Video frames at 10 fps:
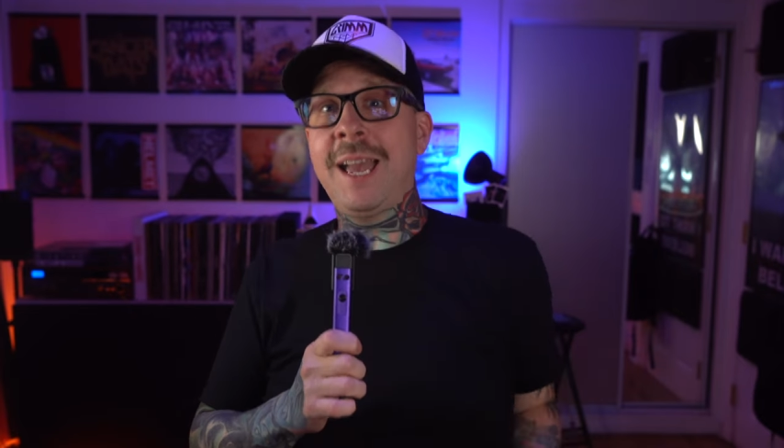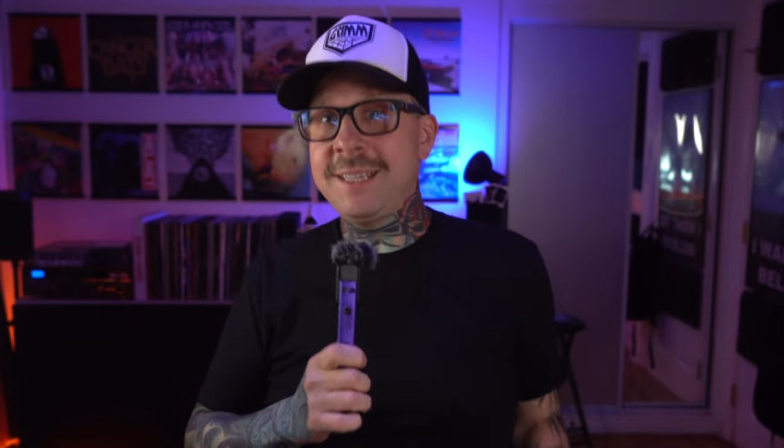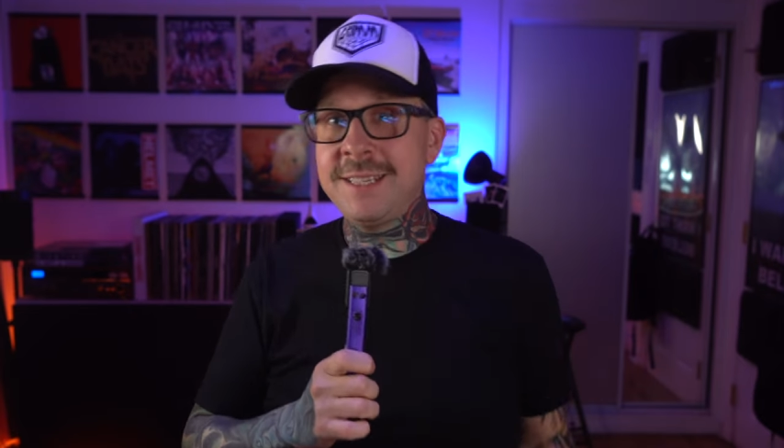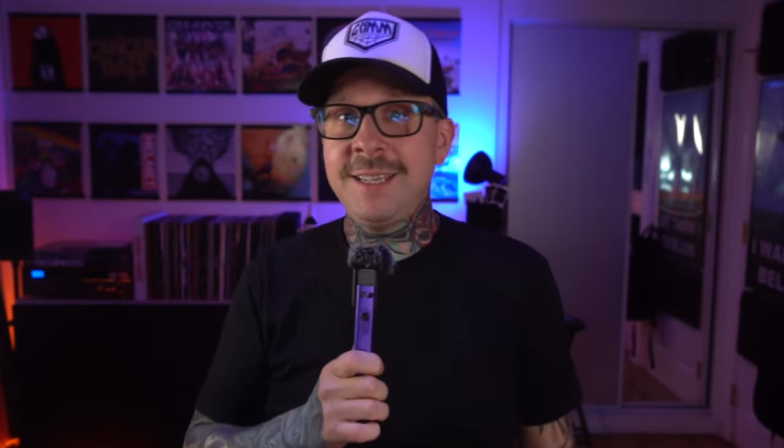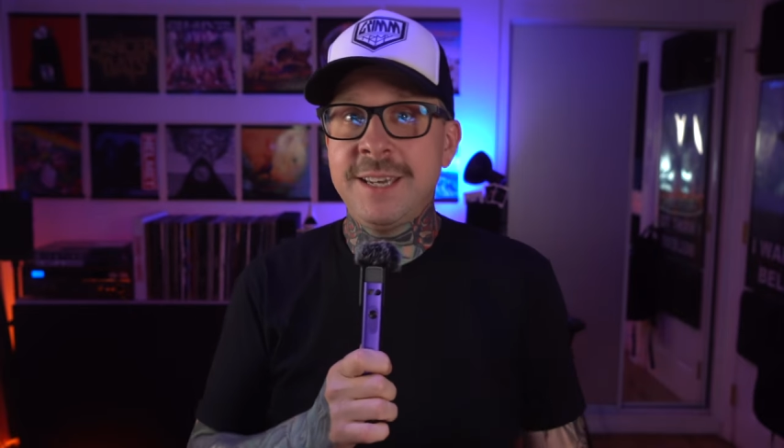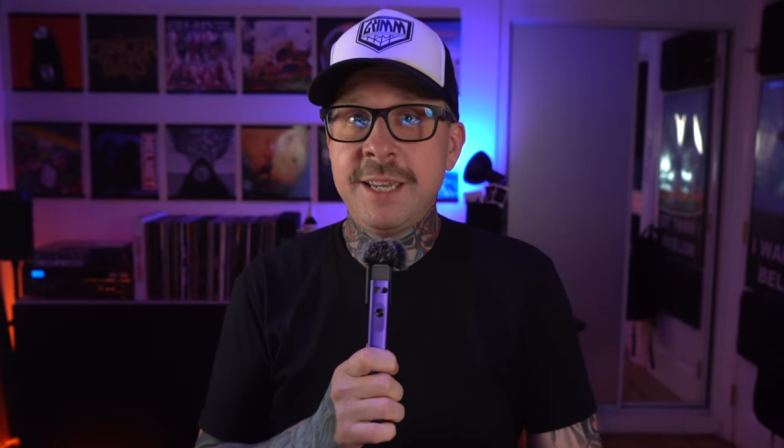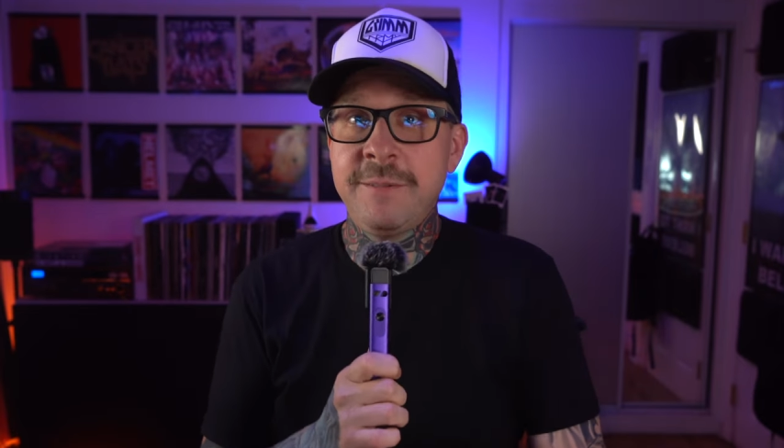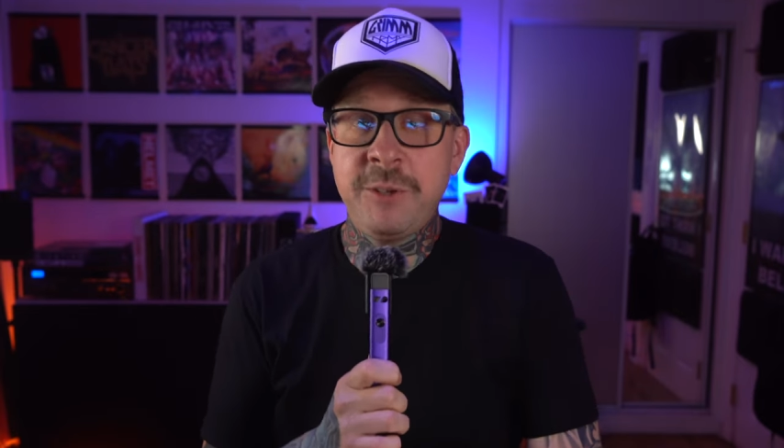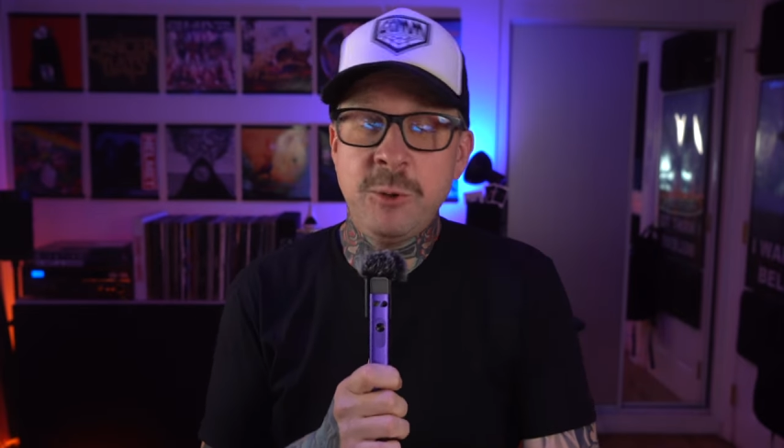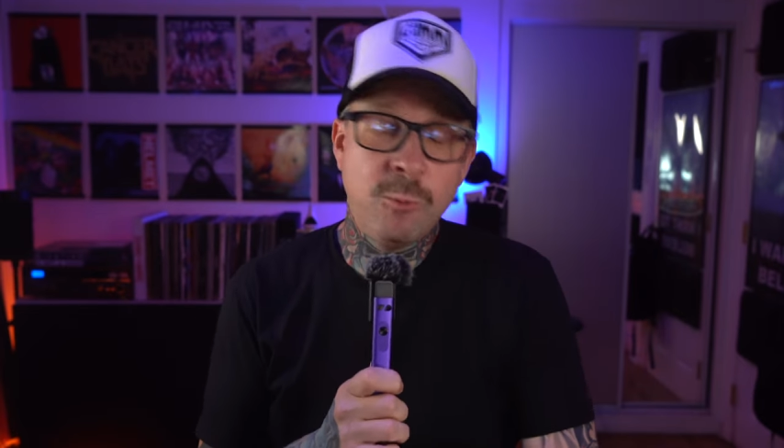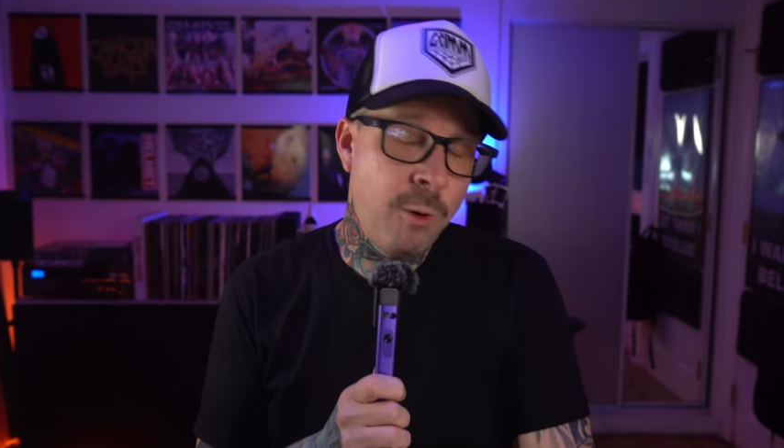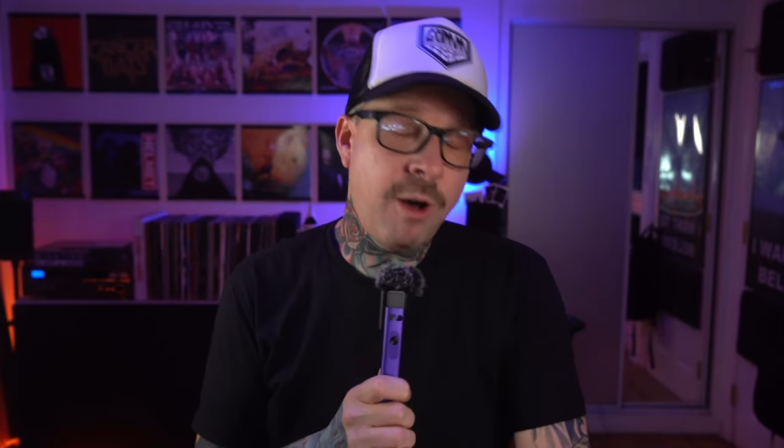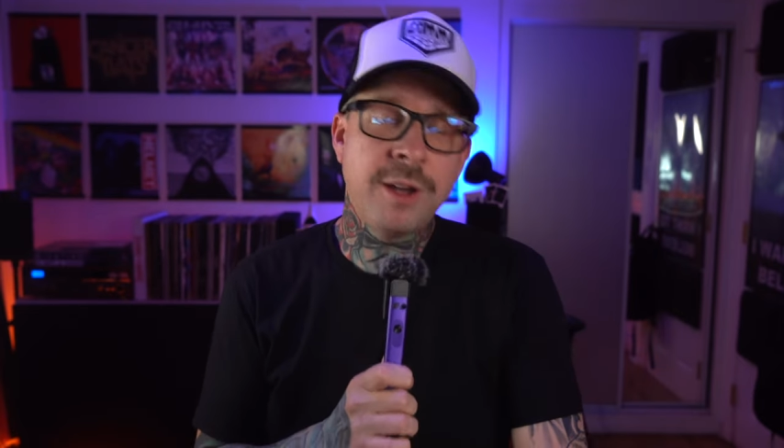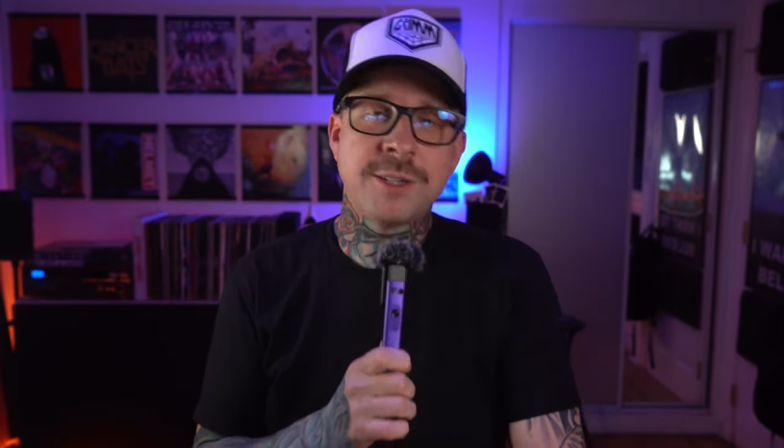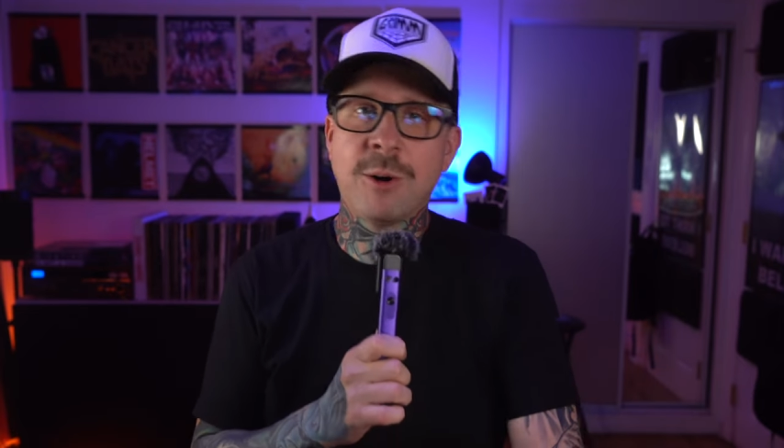idea if you
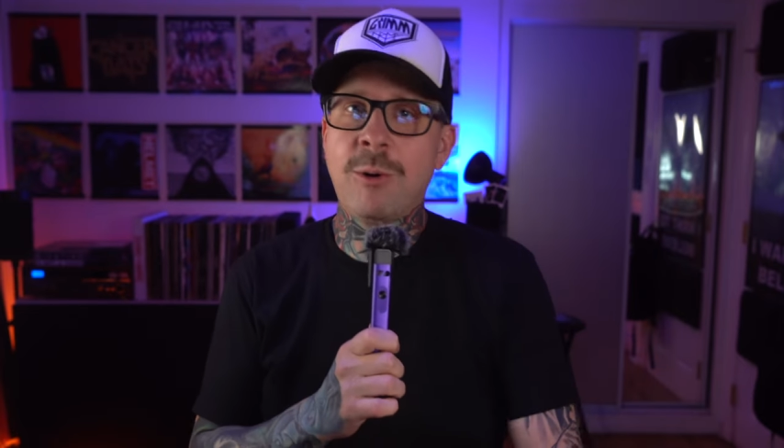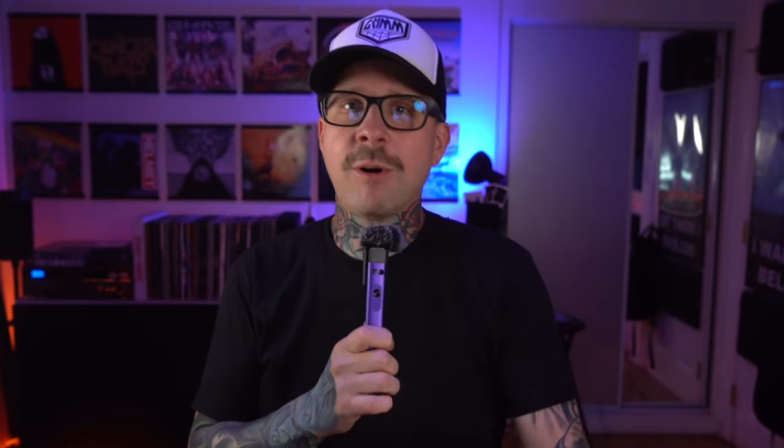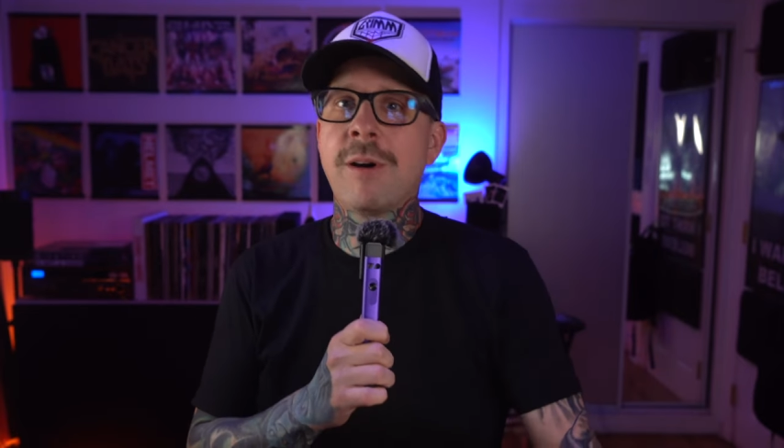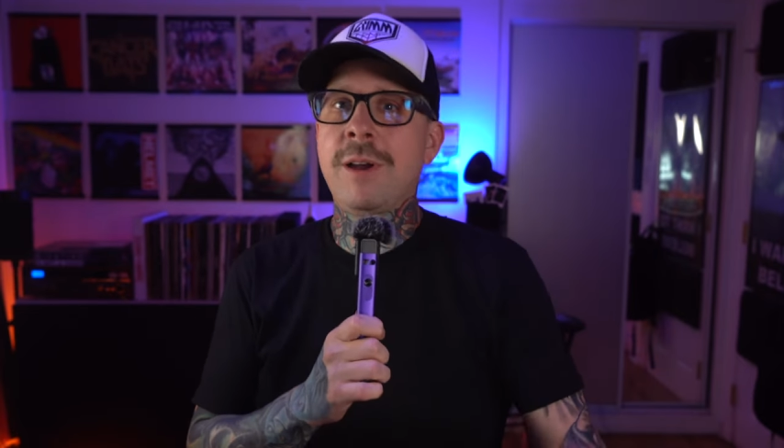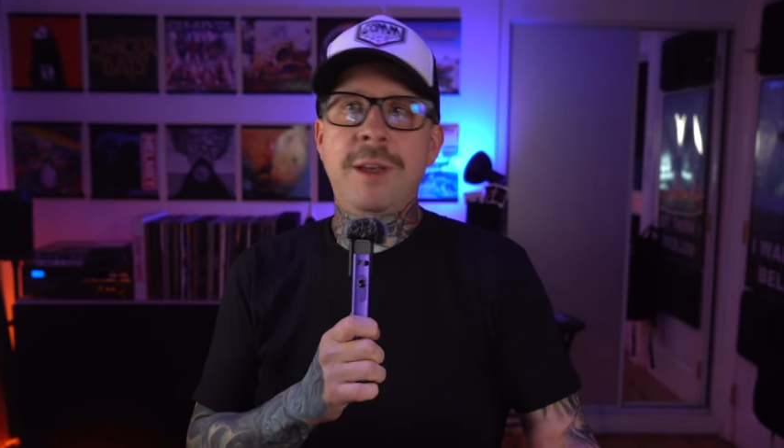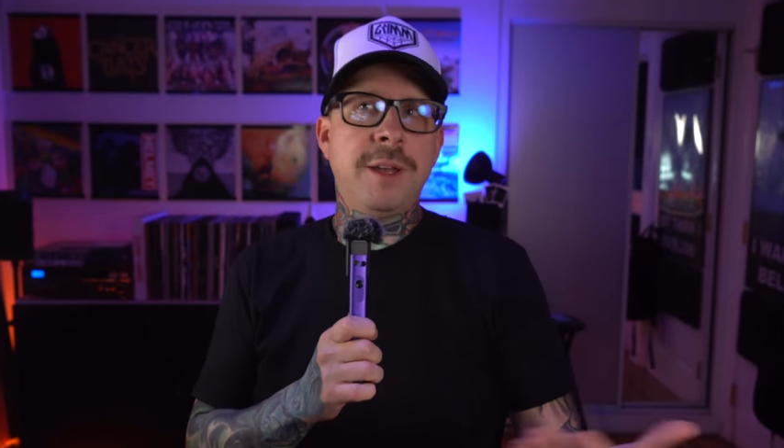want or